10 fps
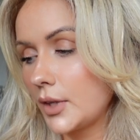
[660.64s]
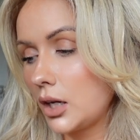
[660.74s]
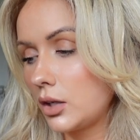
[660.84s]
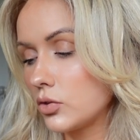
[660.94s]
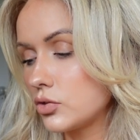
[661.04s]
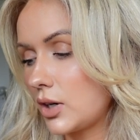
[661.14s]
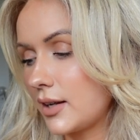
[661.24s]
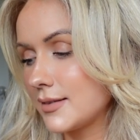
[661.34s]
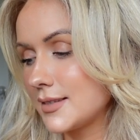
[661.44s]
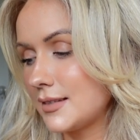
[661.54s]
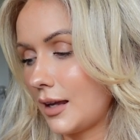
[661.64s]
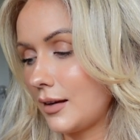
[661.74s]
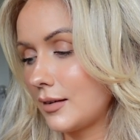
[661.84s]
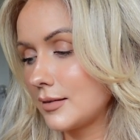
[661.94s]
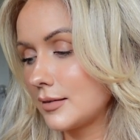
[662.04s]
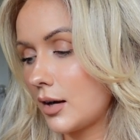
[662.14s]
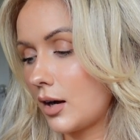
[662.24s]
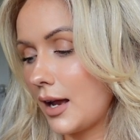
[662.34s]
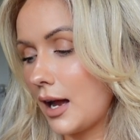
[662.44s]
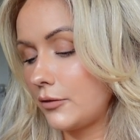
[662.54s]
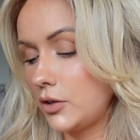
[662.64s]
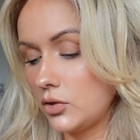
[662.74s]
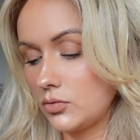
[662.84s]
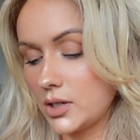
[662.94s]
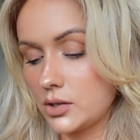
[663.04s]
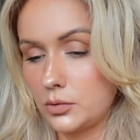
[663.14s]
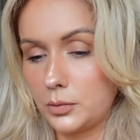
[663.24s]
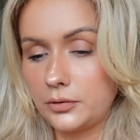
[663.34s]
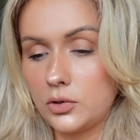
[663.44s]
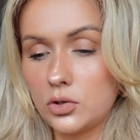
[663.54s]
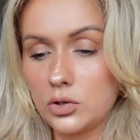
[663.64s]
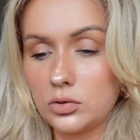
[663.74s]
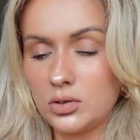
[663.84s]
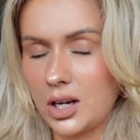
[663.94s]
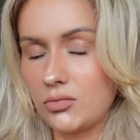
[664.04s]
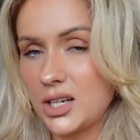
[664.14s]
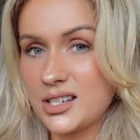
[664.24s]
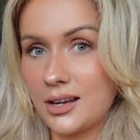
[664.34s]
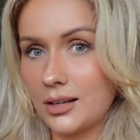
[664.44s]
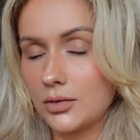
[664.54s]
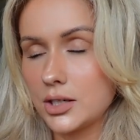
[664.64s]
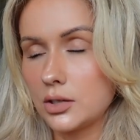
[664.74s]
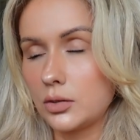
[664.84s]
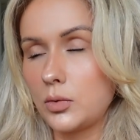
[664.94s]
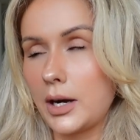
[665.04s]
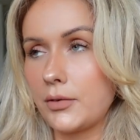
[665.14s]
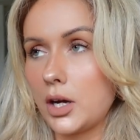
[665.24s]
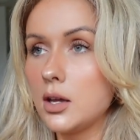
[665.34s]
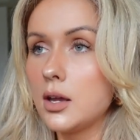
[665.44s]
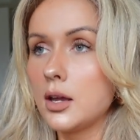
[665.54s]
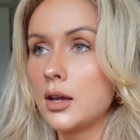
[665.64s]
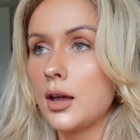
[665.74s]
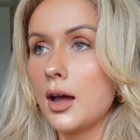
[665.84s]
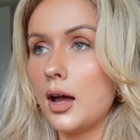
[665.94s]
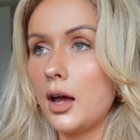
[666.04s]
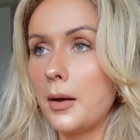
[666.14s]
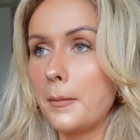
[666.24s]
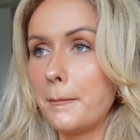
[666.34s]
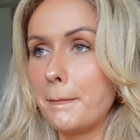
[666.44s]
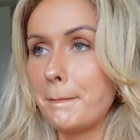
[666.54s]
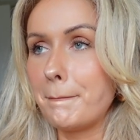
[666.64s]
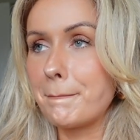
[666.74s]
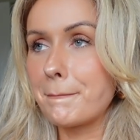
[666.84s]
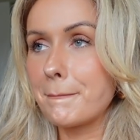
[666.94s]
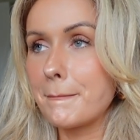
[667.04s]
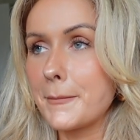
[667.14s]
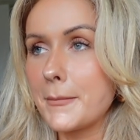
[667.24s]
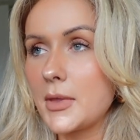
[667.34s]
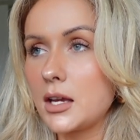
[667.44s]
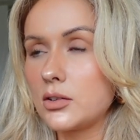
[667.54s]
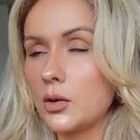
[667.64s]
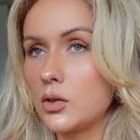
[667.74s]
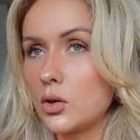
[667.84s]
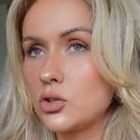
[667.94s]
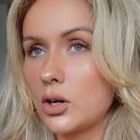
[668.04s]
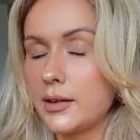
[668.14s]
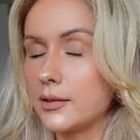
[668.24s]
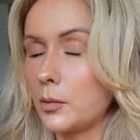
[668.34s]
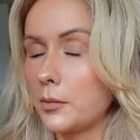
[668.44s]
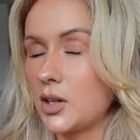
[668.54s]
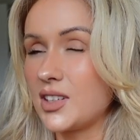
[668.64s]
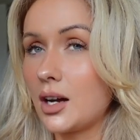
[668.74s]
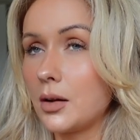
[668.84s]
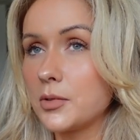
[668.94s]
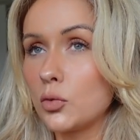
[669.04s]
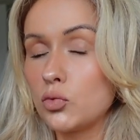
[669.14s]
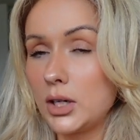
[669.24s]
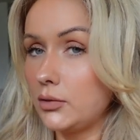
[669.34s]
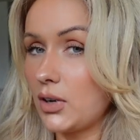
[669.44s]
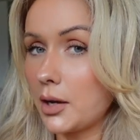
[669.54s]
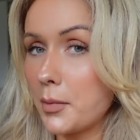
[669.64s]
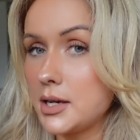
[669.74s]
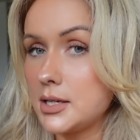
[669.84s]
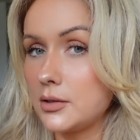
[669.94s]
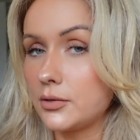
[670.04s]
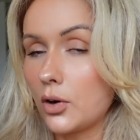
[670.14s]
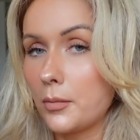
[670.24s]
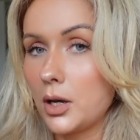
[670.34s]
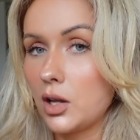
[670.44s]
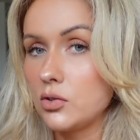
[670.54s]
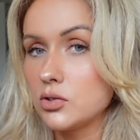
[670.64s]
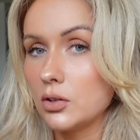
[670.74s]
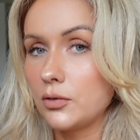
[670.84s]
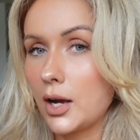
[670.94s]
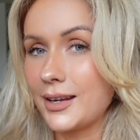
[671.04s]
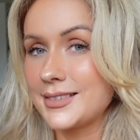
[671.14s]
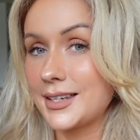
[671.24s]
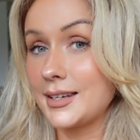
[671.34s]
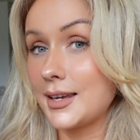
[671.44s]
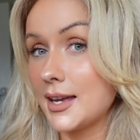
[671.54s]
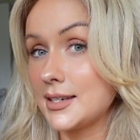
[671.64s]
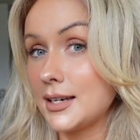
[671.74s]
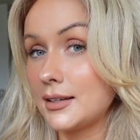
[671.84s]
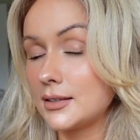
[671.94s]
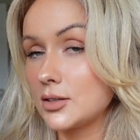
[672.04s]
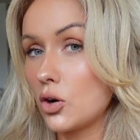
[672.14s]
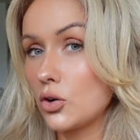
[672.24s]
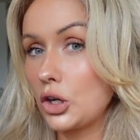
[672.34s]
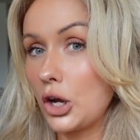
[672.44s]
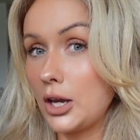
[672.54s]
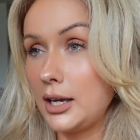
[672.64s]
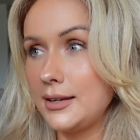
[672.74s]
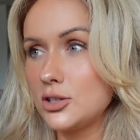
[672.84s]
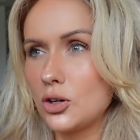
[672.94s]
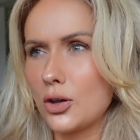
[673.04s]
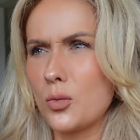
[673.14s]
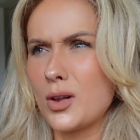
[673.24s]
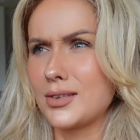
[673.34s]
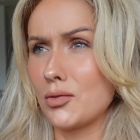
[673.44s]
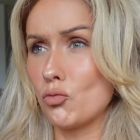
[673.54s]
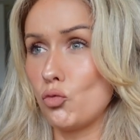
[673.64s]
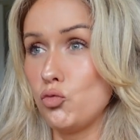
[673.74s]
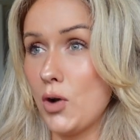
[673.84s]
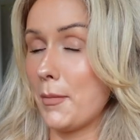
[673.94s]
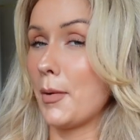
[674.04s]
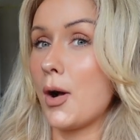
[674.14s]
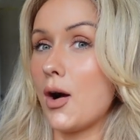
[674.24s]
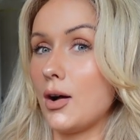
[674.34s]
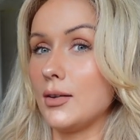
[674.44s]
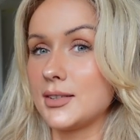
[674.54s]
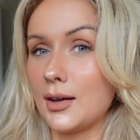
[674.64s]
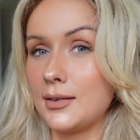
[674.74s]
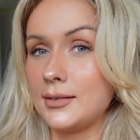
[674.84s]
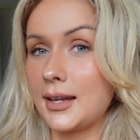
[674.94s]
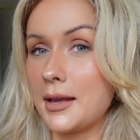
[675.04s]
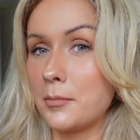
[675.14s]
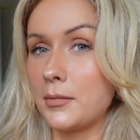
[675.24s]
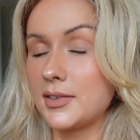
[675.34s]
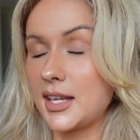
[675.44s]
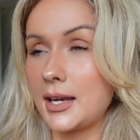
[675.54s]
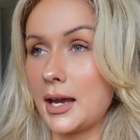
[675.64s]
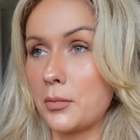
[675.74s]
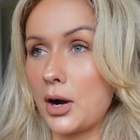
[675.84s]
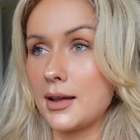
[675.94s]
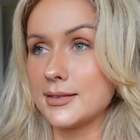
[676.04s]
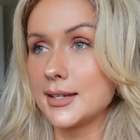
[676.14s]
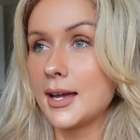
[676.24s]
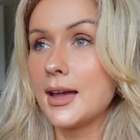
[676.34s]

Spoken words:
I got strength 6. I have used retinol before, like retinol, whatever. So I thought I'd try this one because it comes really recommended from loads of like skincare TikTok girlies. You know, the ones that rip apart certain skincare brands.